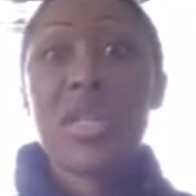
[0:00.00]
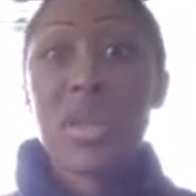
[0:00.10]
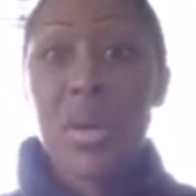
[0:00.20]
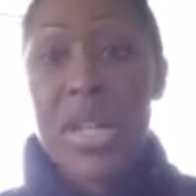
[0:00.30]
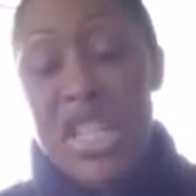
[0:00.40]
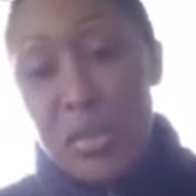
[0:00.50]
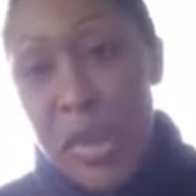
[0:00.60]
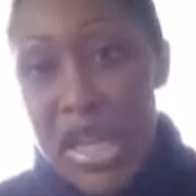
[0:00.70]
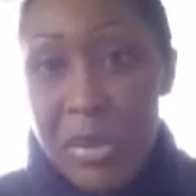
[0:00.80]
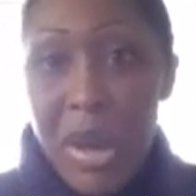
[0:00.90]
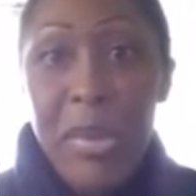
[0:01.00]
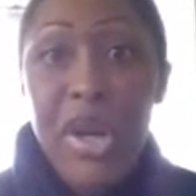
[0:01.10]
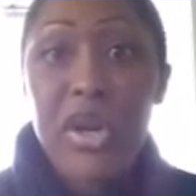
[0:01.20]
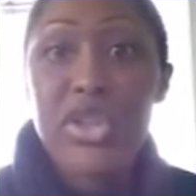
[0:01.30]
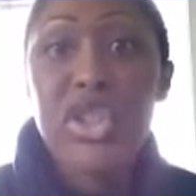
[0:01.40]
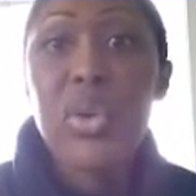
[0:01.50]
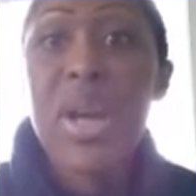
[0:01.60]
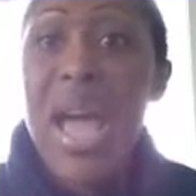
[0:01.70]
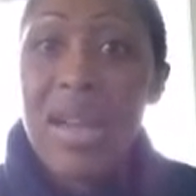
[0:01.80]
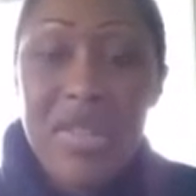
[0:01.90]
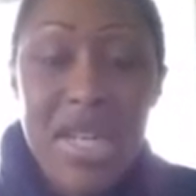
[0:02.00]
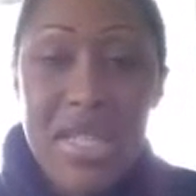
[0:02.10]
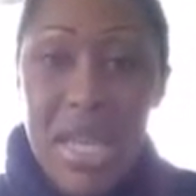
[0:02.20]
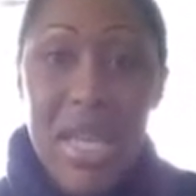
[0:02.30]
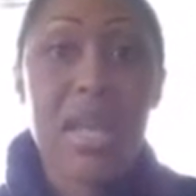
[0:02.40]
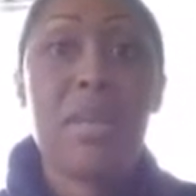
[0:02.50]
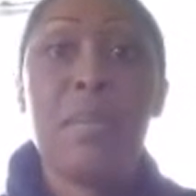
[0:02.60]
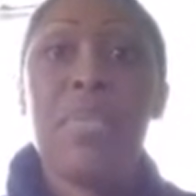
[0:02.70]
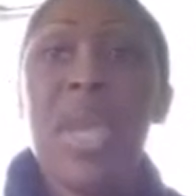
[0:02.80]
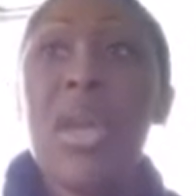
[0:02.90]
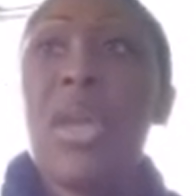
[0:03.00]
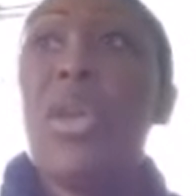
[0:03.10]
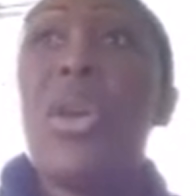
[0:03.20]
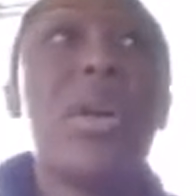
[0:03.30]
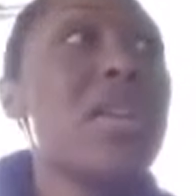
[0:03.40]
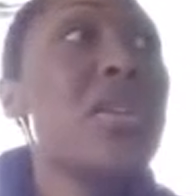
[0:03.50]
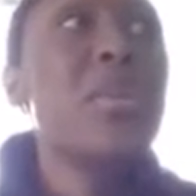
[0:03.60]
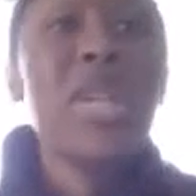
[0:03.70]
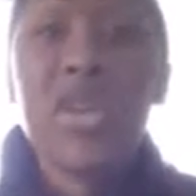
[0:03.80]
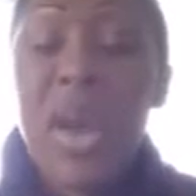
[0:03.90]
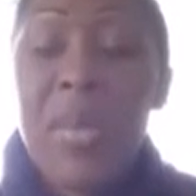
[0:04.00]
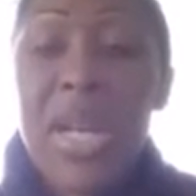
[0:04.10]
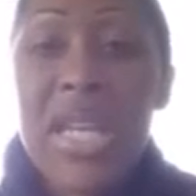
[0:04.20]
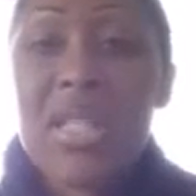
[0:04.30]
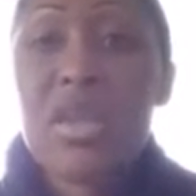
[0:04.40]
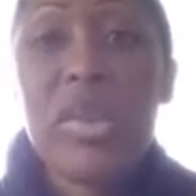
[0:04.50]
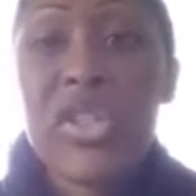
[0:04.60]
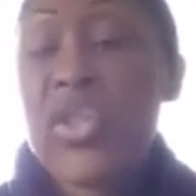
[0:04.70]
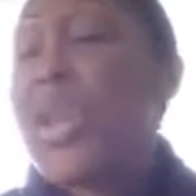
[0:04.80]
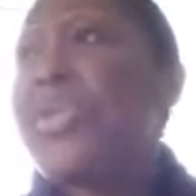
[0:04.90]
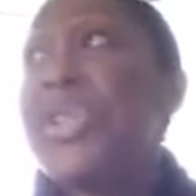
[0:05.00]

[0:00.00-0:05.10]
is already speaking about miracles 2.5 days in. I'm telling you, I'm going to get so much stuff